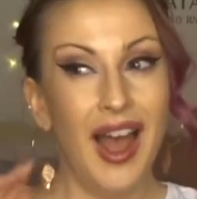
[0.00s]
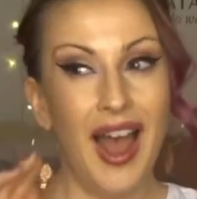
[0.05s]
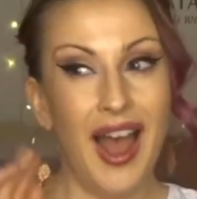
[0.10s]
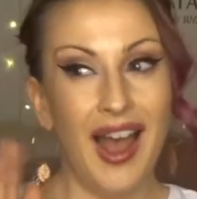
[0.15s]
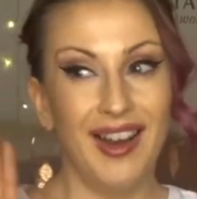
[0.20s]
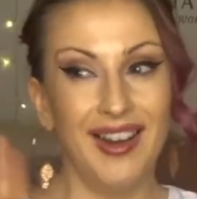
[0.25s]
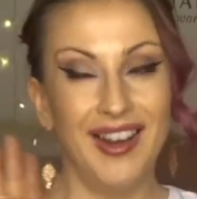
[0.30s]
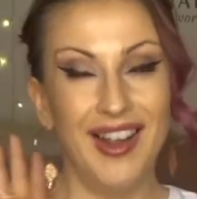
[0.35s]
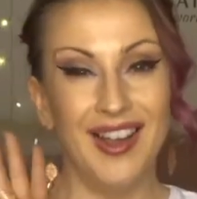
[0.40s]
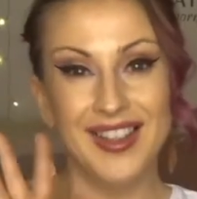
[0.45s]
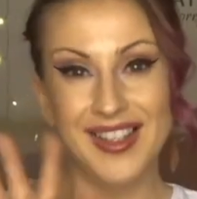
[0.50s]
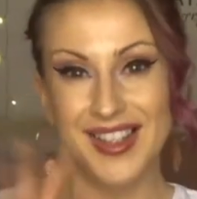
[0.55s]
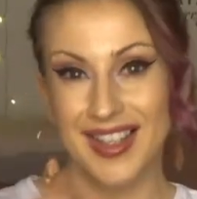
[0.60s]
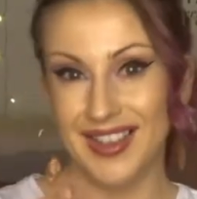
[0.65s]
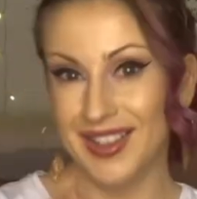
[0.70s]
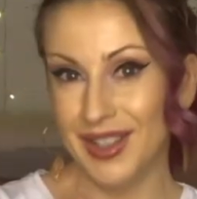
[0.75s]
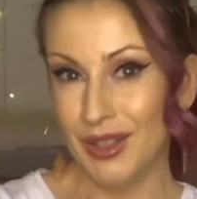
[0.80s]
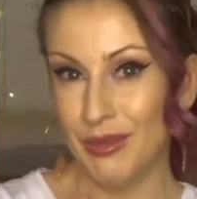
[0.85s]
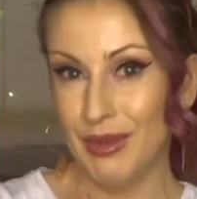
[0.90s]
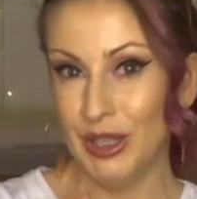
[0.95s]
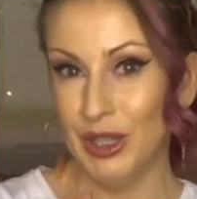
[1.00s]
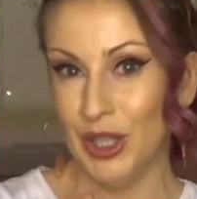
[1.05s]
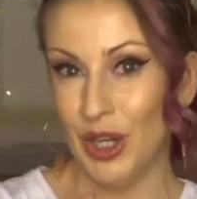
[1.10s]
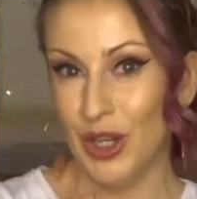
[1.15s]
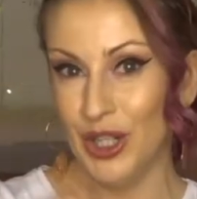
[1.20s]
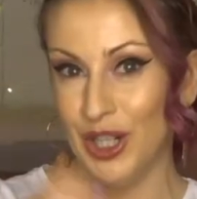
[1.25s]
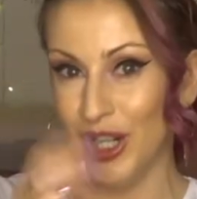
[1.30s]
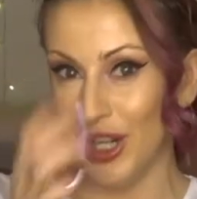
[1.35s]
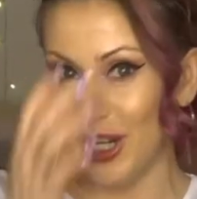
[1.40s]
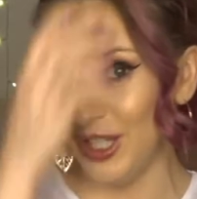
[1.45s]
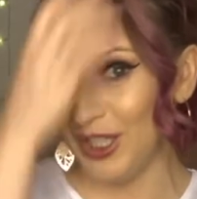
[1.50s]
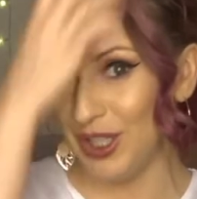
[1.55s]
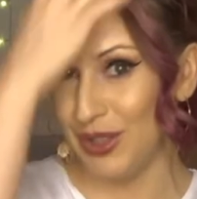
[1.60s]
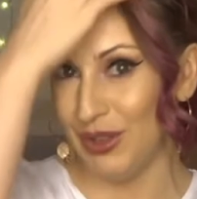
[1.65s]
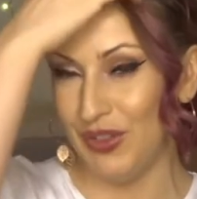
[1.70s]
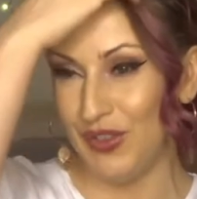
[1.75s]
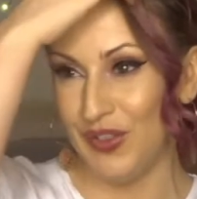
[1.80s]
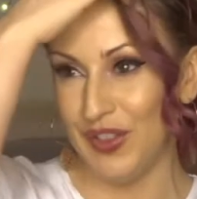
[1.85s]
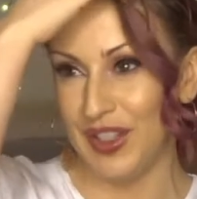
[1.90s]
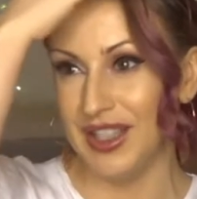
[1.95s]
And it's a little bit longer,
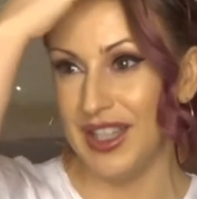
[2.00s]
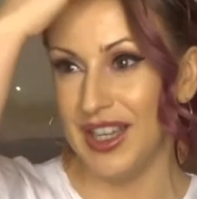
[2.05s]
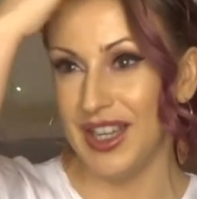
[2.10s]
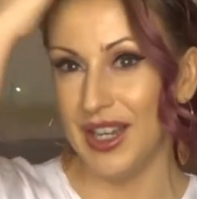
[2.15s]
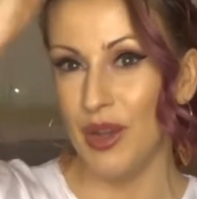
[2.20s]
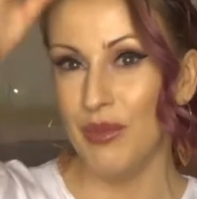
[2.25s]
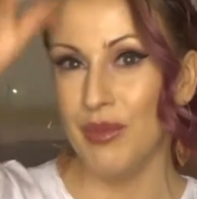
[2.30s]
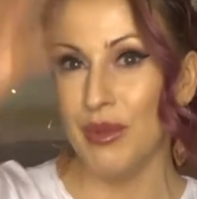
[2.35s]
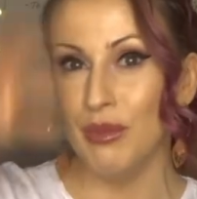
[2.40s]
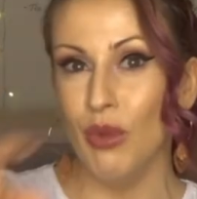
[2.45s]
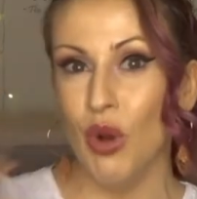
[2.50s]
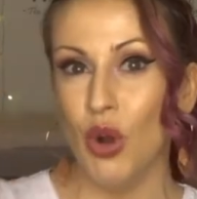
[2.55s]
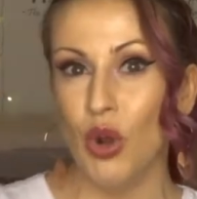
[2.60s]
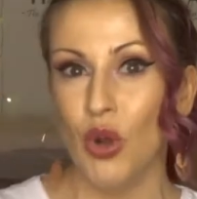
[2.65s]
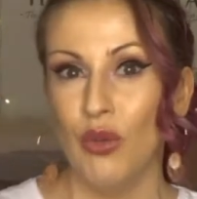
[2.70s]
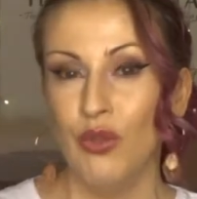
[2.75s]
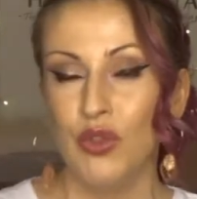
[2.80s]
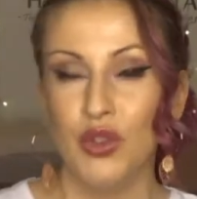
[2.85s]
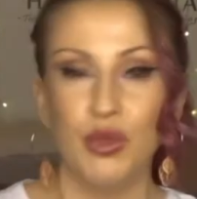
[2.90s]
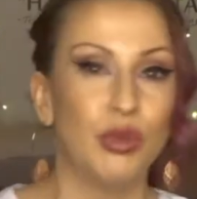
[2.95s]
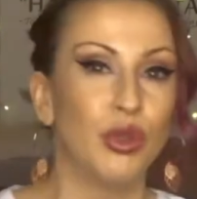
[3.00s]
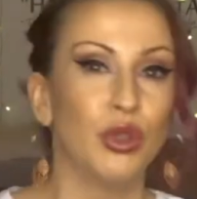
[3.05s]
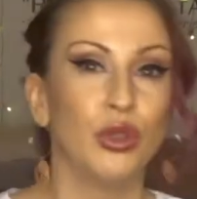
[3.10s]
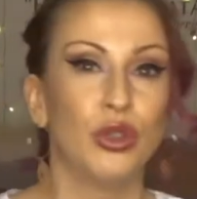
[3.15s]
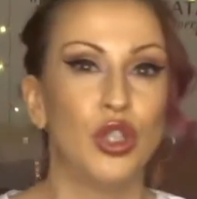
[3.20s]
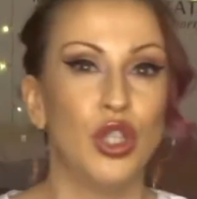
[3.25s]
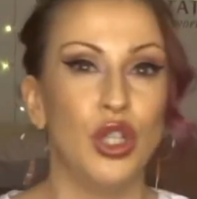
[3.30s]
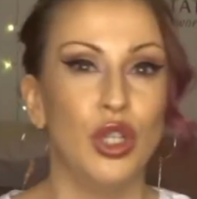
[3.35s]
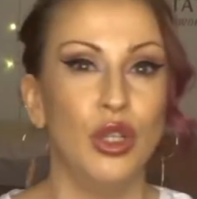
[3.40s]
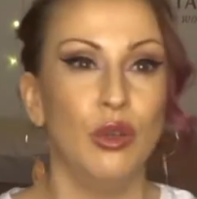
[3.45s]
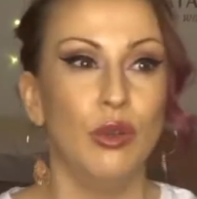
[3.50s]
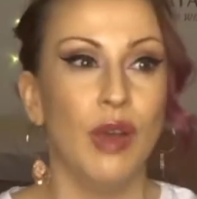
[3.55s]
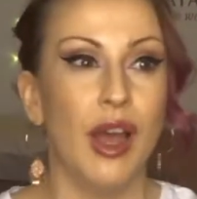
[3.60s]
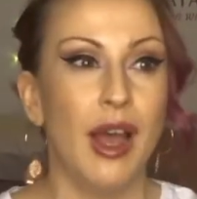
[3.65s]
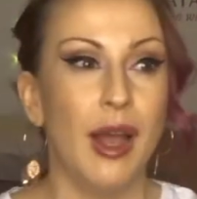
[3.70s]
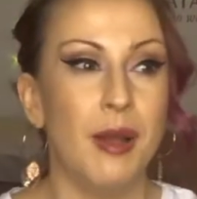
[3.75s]
so I feel like it'll be more comfortable to